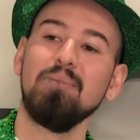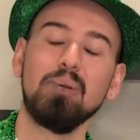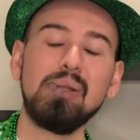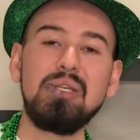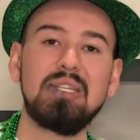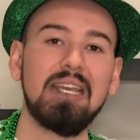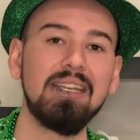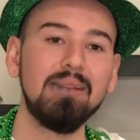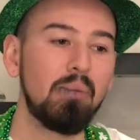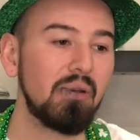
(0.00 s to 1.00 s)

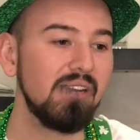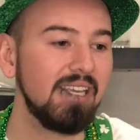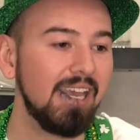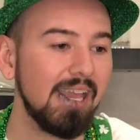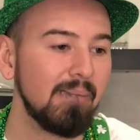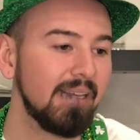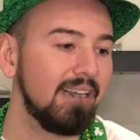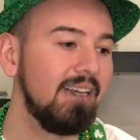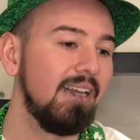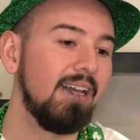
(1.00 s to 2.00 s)
pre-sending,
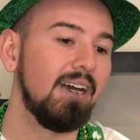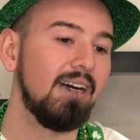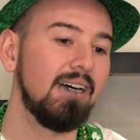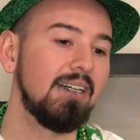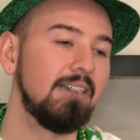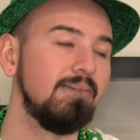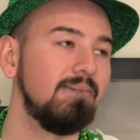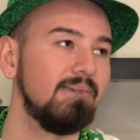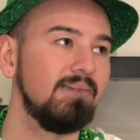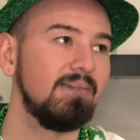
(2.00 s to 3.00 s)
pre-gaming.
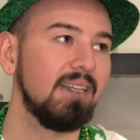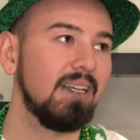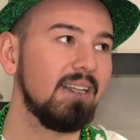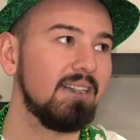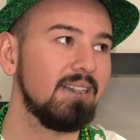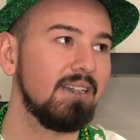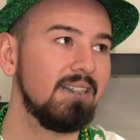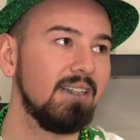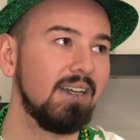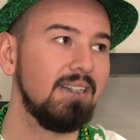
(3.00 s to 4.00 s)
And
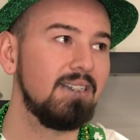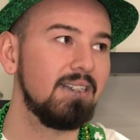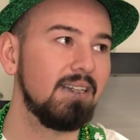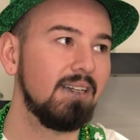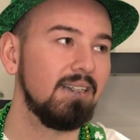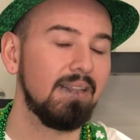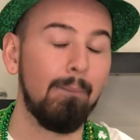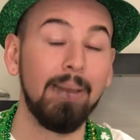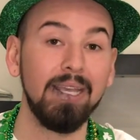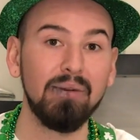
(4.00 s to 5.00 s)
tonight's the
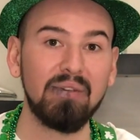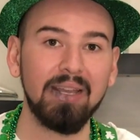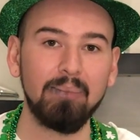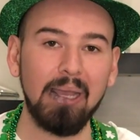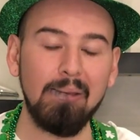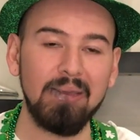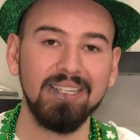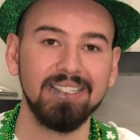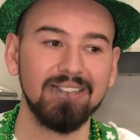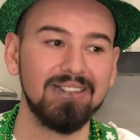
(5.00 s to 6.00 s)
main event,
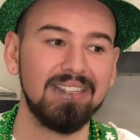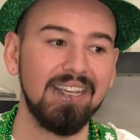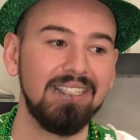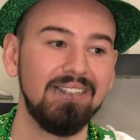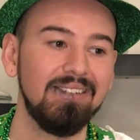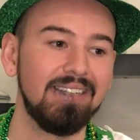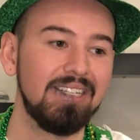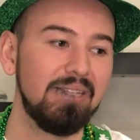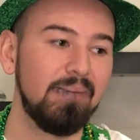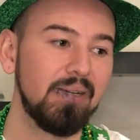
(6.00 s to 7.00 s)
baby. So stay tuned,
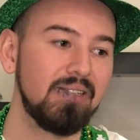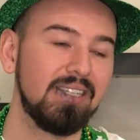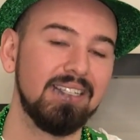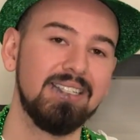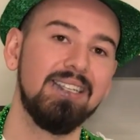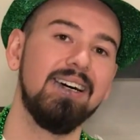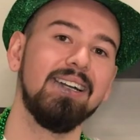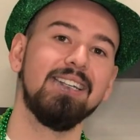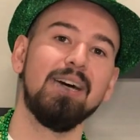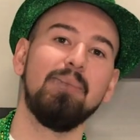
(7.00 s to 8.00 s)
get your beers, get
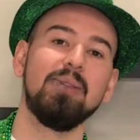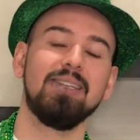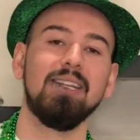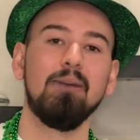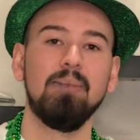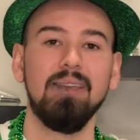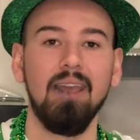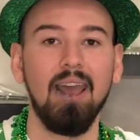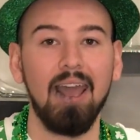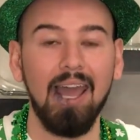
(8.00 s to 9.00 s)
stocked up. It's going to
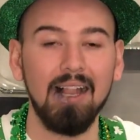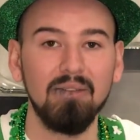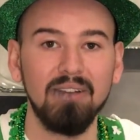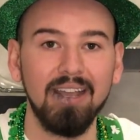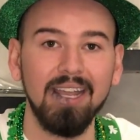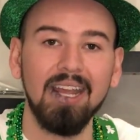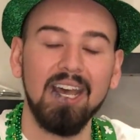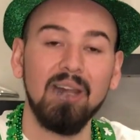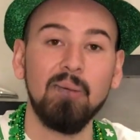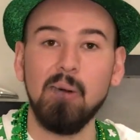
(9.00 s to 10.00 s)
be a hell of a night
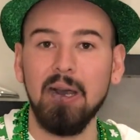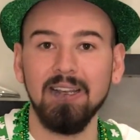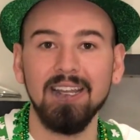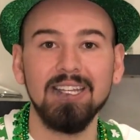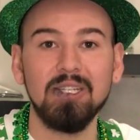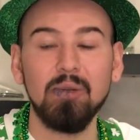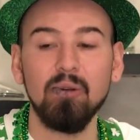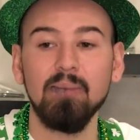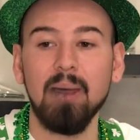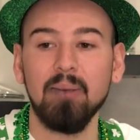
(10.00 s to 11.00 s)
and one to
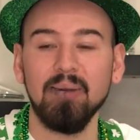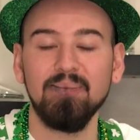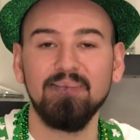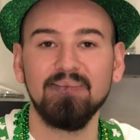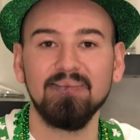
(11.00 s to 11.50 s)
remember.